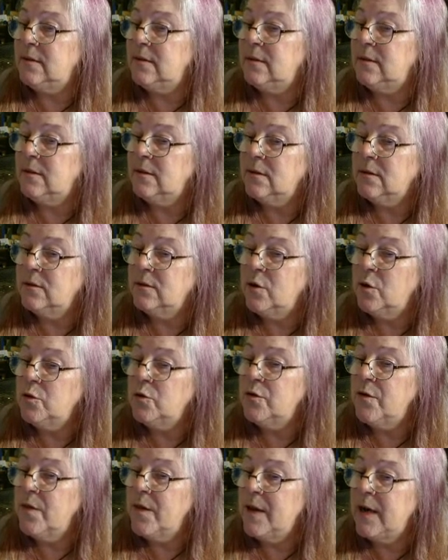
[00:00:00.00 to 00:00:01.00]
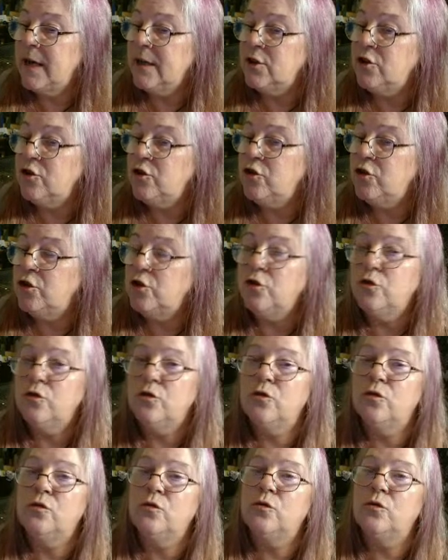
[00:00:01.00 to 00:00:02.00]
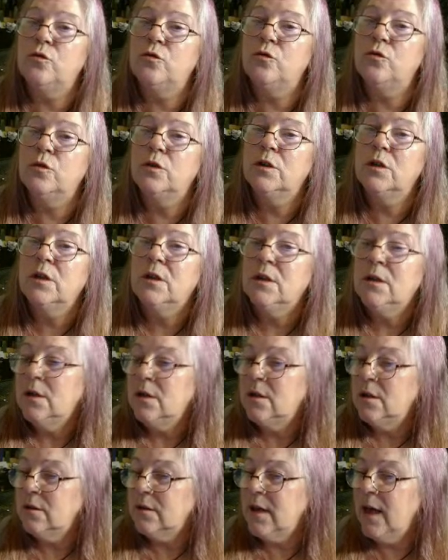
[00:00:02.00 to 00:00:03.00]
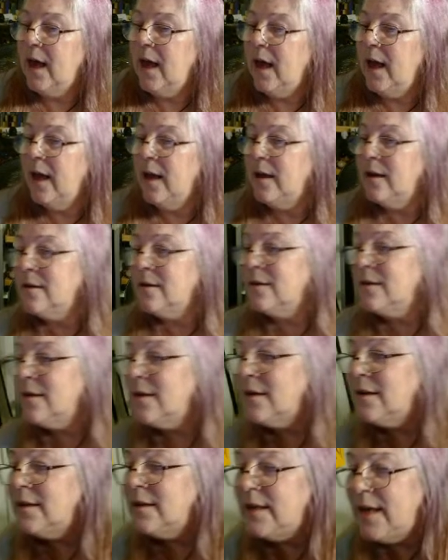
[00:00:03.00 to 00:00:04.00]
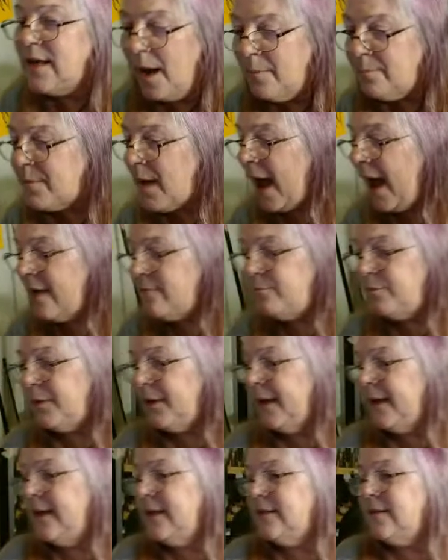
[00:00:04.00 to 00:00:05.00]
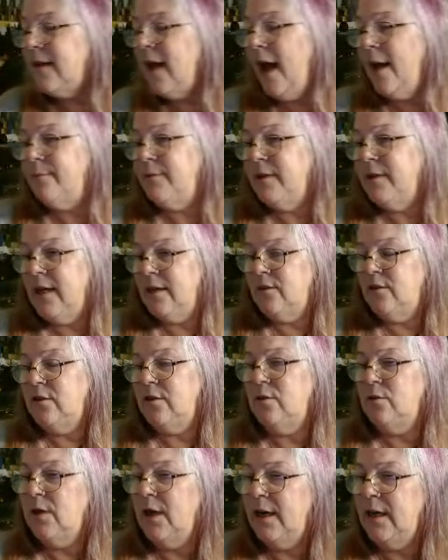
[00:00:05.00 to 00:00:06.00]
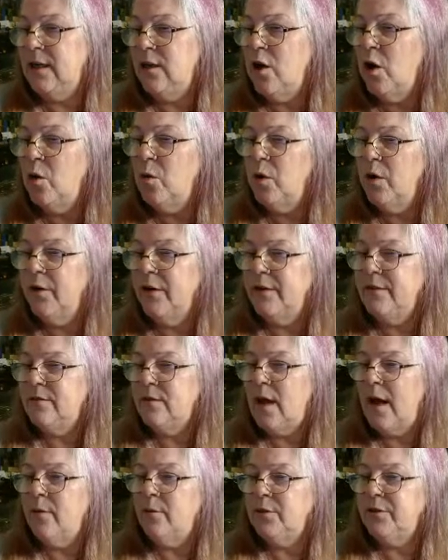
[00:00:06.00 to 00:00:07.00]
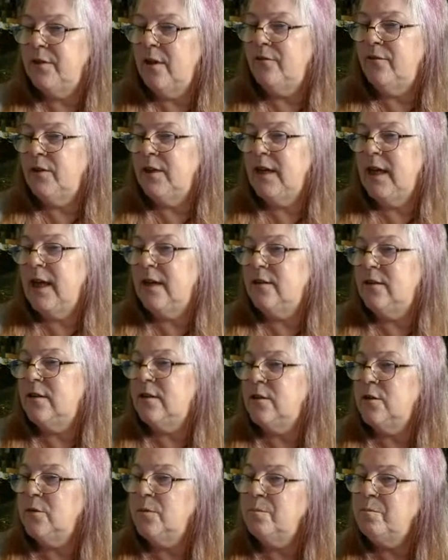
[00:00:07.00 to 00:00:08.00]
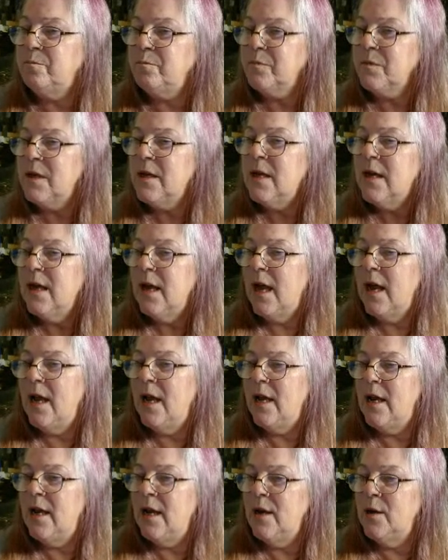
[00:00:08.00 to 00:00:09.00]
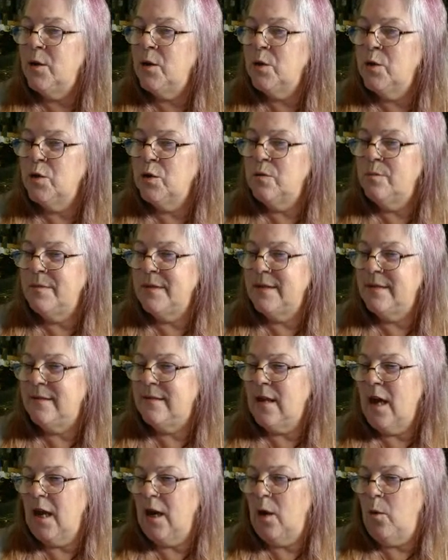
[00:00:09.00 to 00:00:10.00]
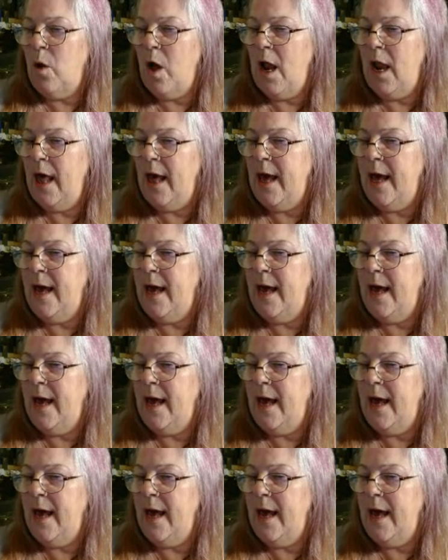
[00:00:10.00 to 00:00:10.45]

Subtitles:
Michelle Caps. Those are the next two. Okay. Yep, I have plenty of time to get to you, honey. No worries. I will definitely get to you.